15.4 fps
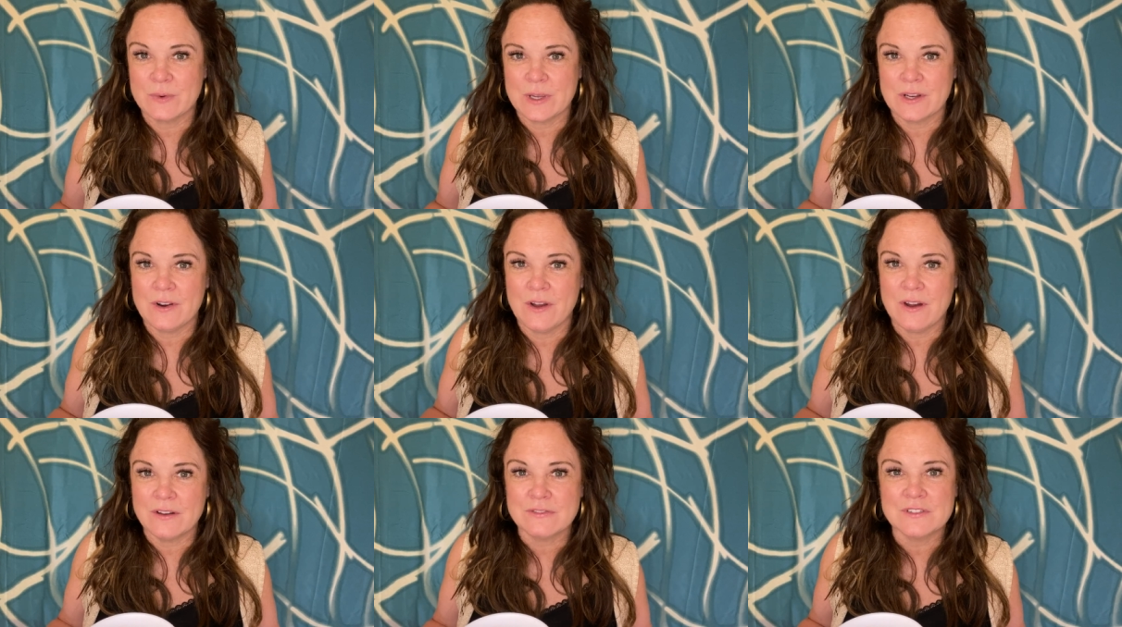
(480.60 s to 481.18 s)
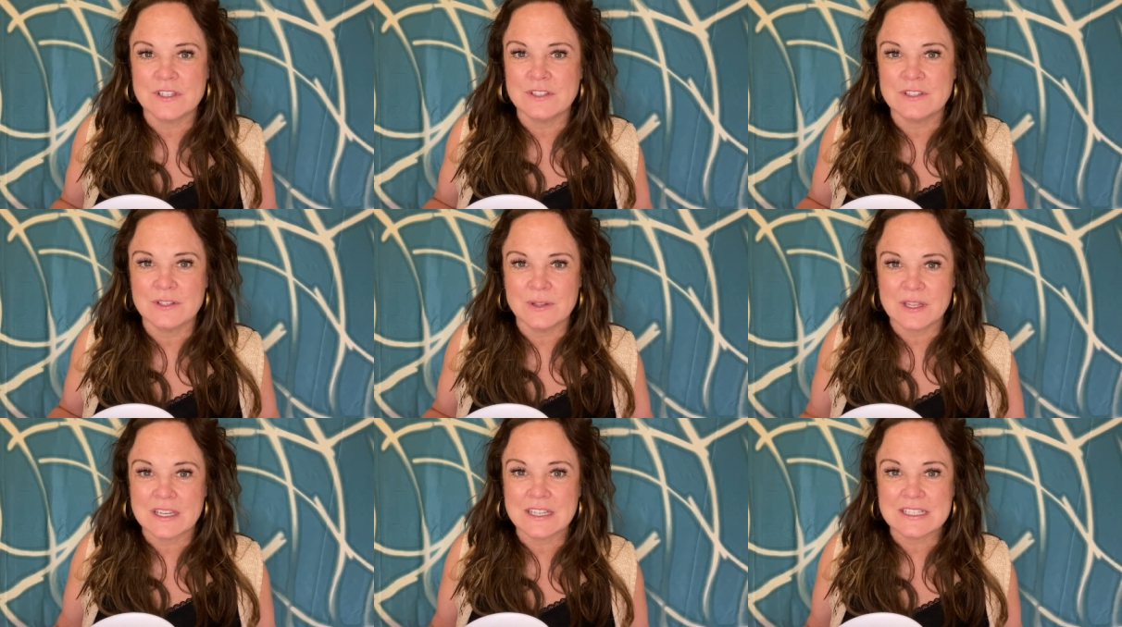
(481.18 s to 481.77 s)
We can often
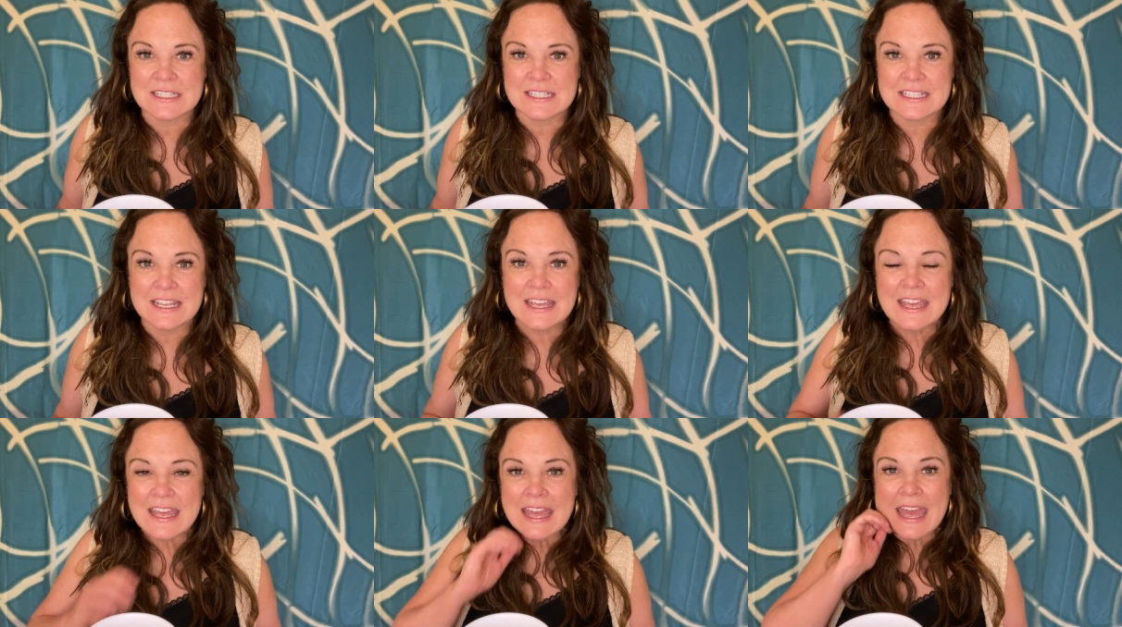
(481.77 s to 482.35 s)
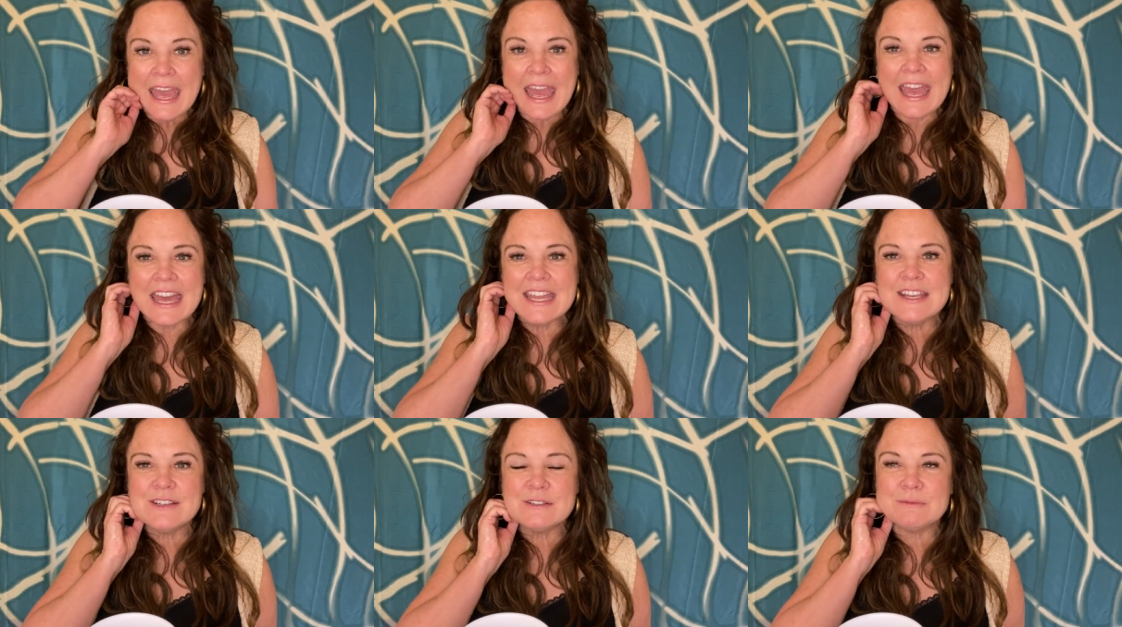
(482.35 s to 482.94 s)
do this.
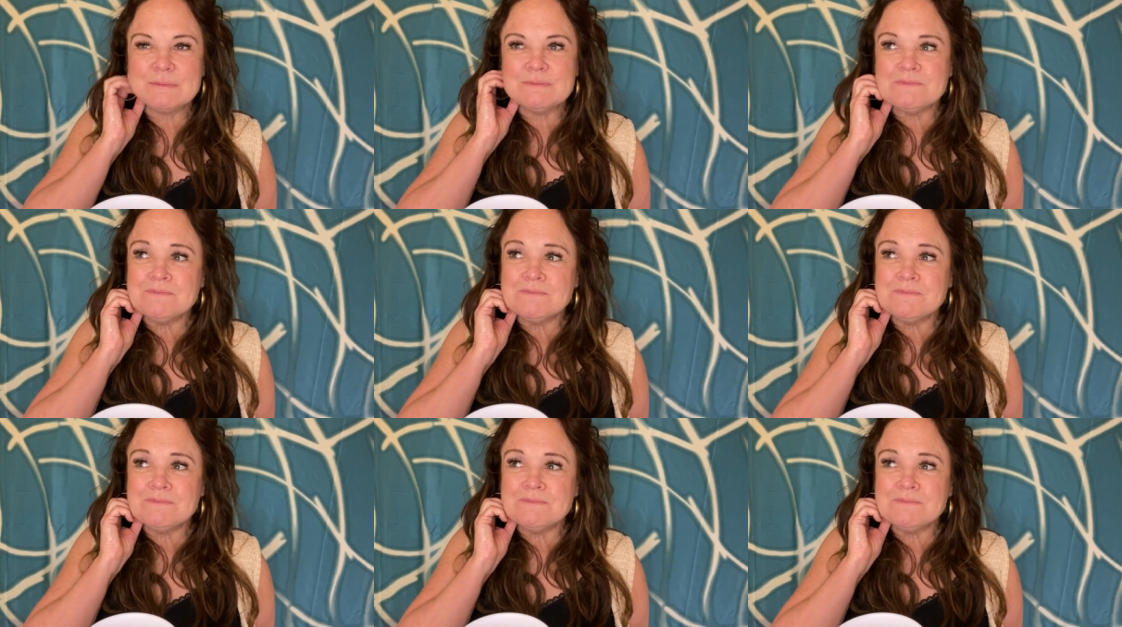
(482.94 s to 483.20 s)
And